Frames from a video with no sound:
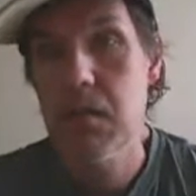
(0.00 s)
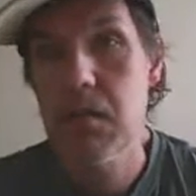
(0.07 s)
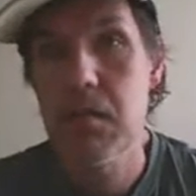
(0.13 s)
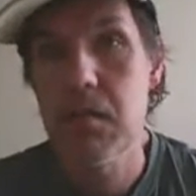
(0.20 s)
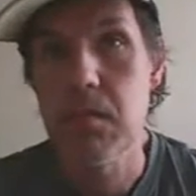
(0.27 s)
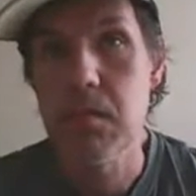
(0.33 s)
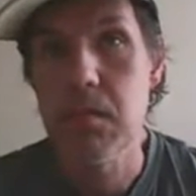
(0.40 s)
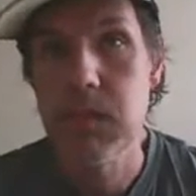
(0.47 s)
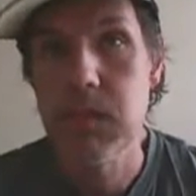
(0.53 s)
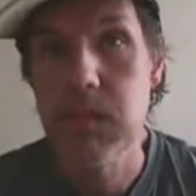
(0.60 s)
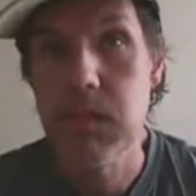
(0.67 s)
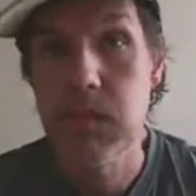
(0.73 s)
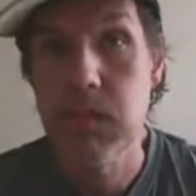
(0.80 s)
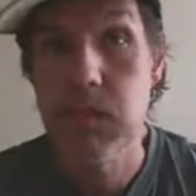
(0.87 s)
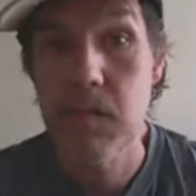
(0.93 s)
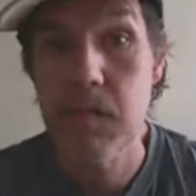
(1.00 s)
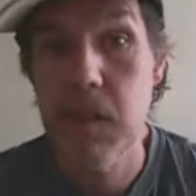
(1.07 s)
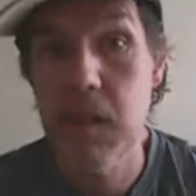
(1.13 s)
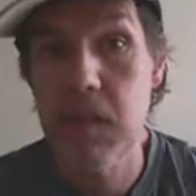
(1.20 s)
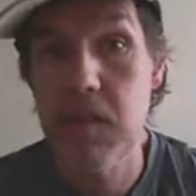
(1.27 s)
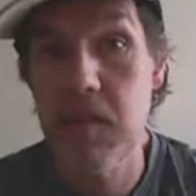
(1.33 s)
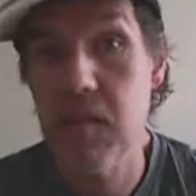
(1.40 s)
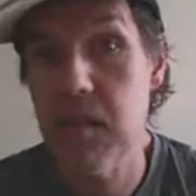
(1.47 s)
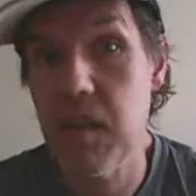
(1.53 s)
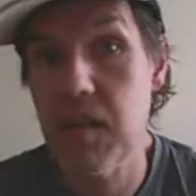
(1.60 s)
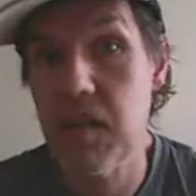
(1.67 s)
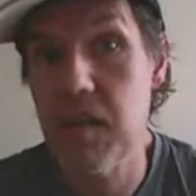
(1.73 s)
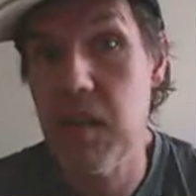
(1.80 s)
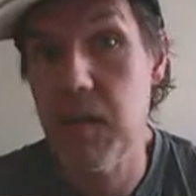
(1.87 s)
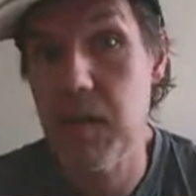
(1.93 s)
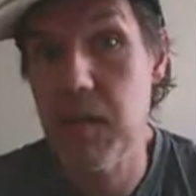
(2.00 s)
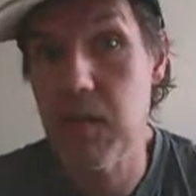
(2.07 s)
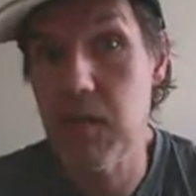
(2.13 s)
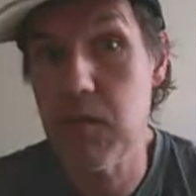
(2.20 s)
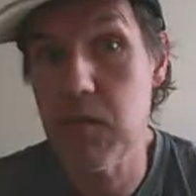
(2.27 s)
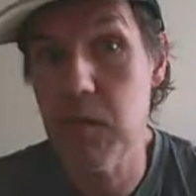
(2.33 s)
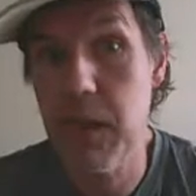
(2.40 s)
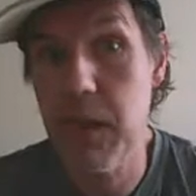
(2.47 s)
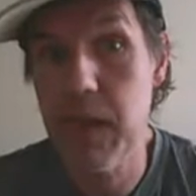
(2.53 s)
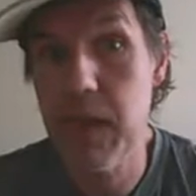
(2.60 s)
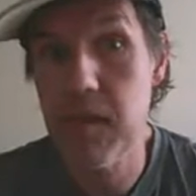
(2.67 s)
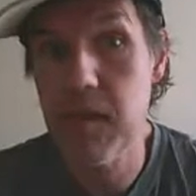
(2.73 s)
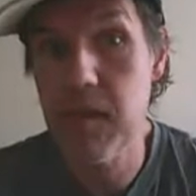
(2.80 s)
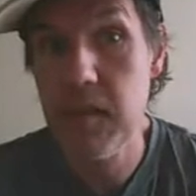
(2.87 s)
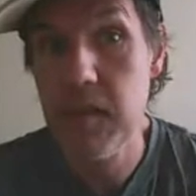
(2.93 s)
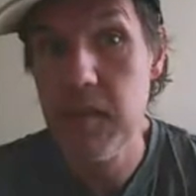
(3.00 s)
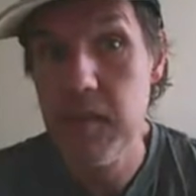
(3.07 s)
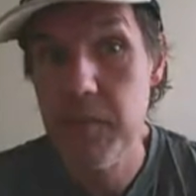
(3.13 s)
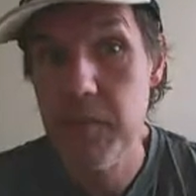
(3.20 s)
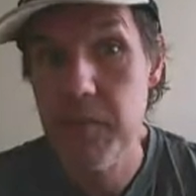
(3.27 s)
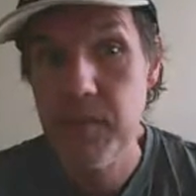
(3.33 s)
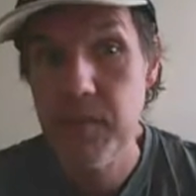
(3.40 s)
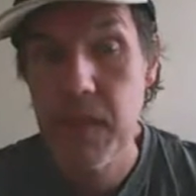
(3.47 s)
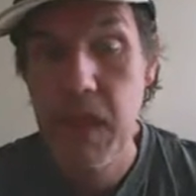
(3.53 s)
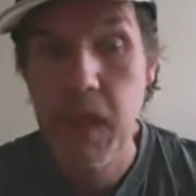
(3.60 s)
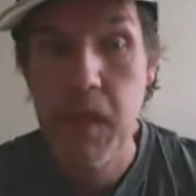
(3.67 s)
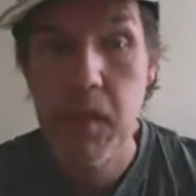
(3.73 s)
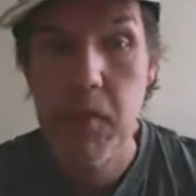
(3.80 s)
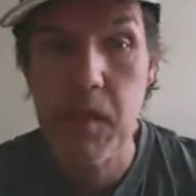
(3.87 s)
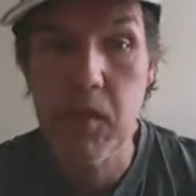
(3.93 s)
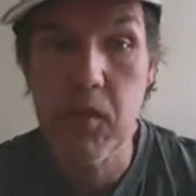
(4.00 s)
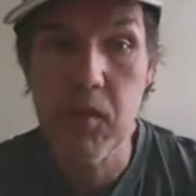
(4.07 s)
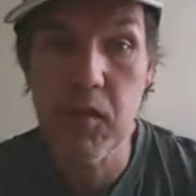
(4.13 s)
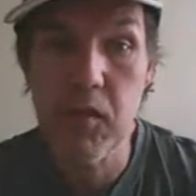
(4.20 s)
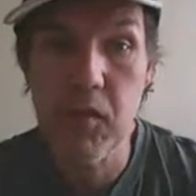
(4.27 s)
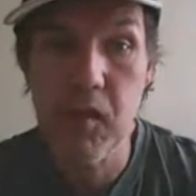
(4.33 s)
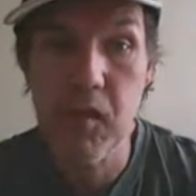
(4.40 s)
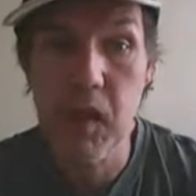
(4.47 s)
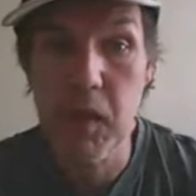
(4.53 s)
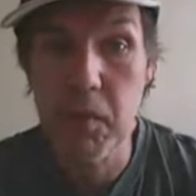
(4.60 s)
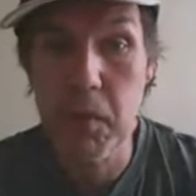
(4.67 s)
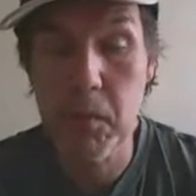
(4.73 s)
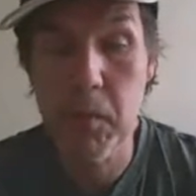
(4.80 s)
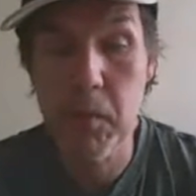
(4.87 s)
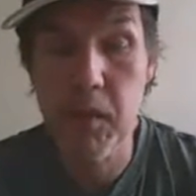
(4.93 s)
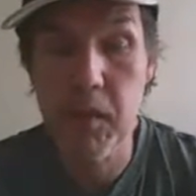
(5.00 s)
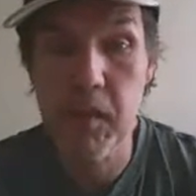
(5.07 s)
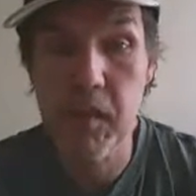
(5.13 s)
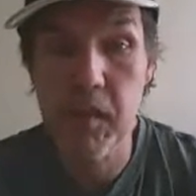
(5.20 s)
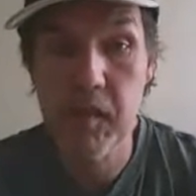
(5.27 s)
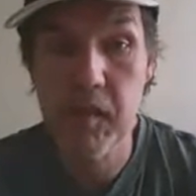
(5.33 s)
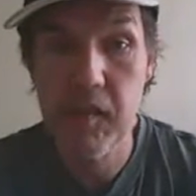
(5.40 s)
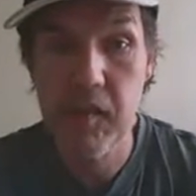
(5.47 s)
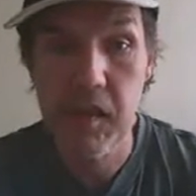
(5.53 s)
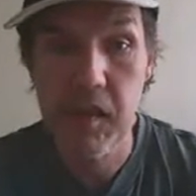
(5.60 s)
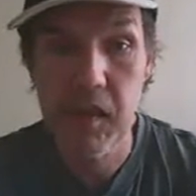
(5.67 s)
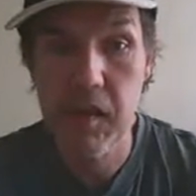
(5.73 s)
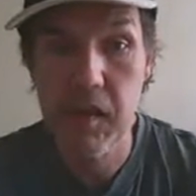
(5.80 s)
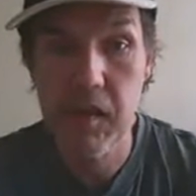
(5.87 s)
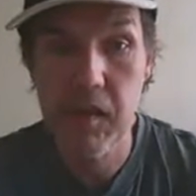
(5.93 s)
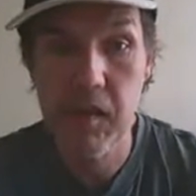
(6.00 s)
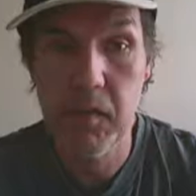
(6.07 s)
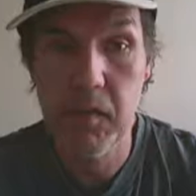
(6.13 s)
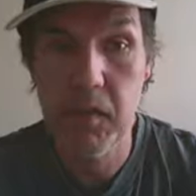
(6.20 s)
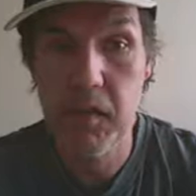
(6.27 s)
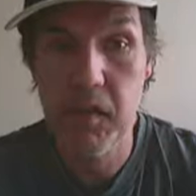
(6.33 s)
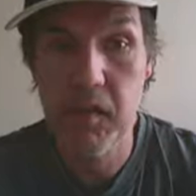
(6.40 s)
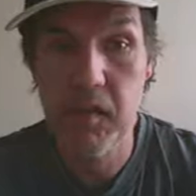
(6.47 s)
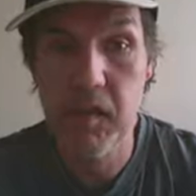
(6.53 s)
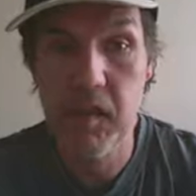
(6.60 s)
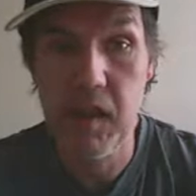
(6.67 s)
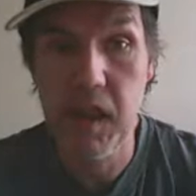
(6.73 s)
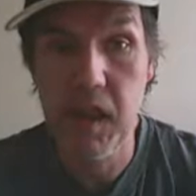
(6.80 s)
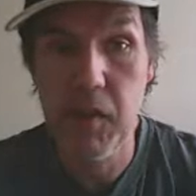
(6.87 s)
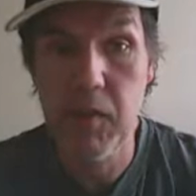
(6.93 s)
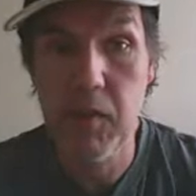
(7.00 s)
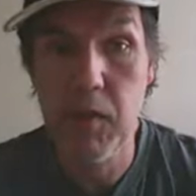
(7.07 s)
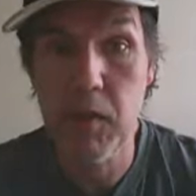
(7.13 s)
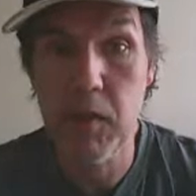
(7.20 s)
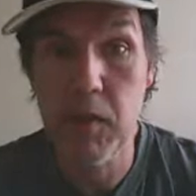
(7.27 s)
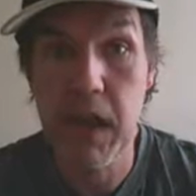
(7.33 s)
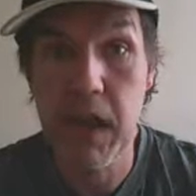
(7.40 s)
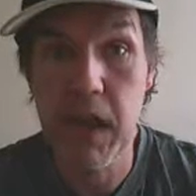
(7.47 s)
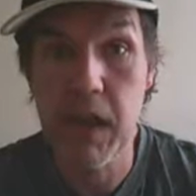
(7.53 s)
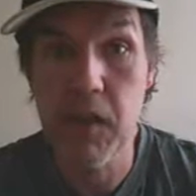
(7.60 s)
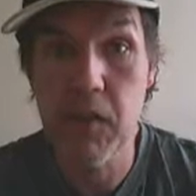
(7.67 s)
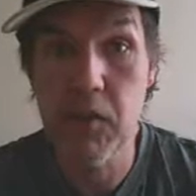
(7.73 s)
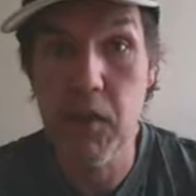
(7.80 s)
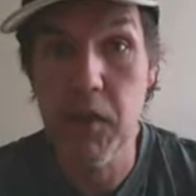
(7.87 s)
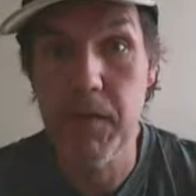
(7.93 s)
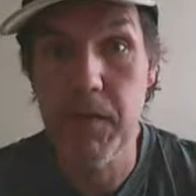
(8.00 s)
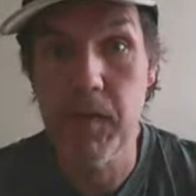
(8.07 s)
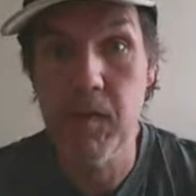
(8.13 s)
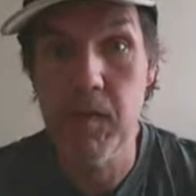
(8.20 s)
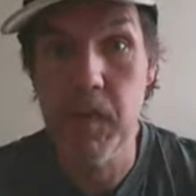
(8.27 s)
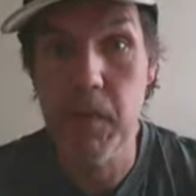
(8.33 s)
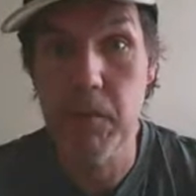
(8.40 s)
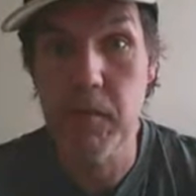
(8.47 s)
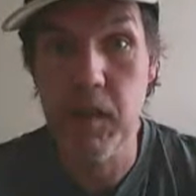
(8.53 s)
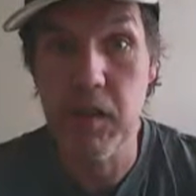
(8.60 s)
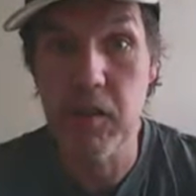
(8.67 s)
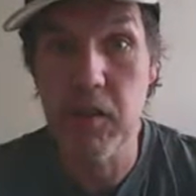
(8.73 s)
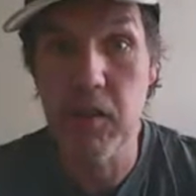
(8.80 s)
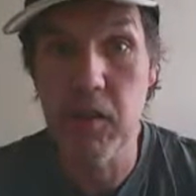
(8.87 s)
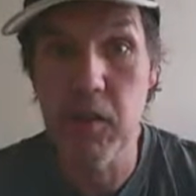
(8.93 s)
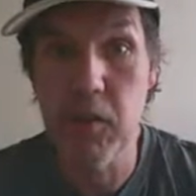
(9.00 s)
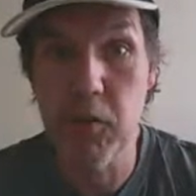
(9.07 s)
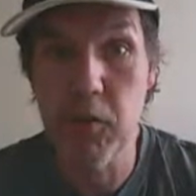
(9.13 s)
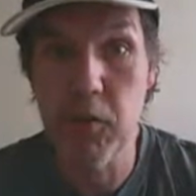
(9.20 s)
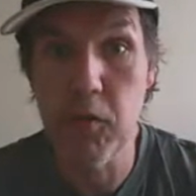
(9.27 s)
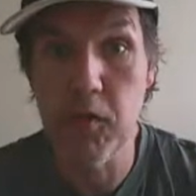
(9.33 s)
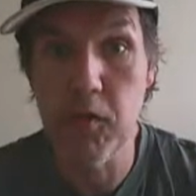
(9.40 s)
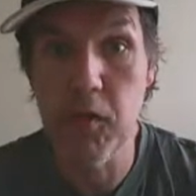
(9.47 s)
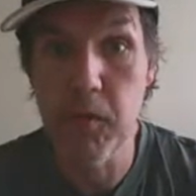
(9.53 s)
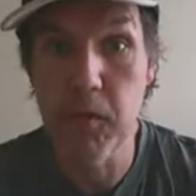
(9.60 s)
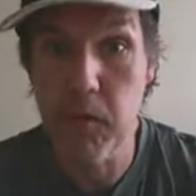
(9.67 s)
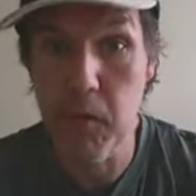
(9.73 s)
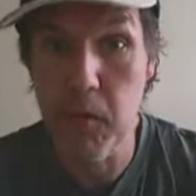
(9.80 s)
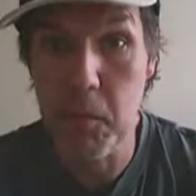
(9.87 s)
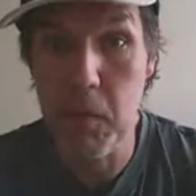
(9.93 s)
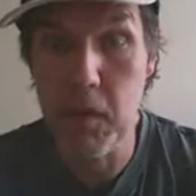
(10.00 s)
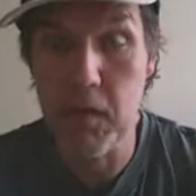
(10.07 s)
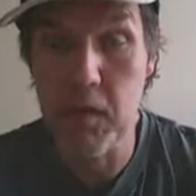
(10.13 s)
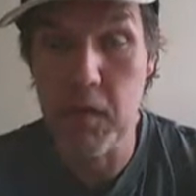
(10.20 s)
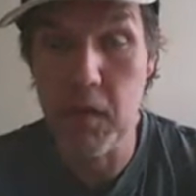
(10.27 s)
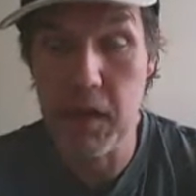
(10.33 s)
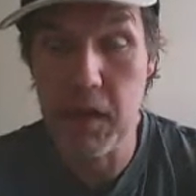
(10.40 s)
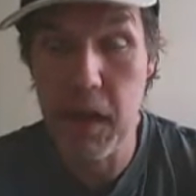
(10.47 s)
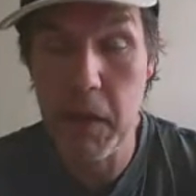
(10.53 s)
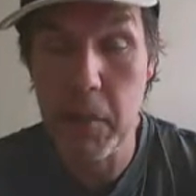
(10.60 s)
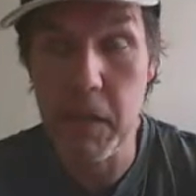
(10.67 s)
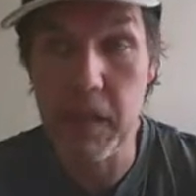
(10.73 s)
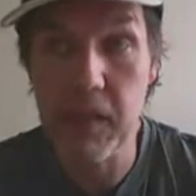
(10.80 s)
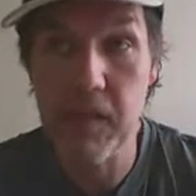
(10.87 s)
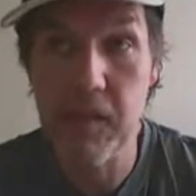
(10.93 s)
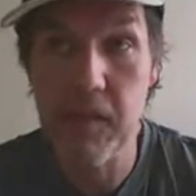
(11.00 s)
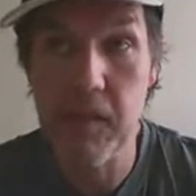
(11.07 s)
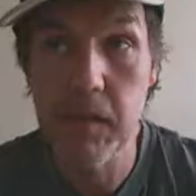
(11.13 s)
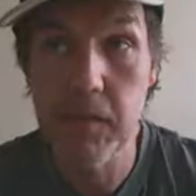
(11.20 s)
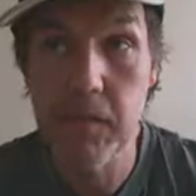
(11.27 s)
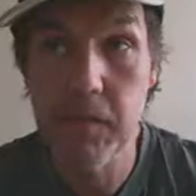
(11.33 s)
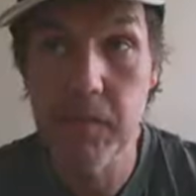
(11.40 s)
Oh, that's difficult to answer, because human bodies, as well as any other organic life, is subject to the laws of thermodynamics.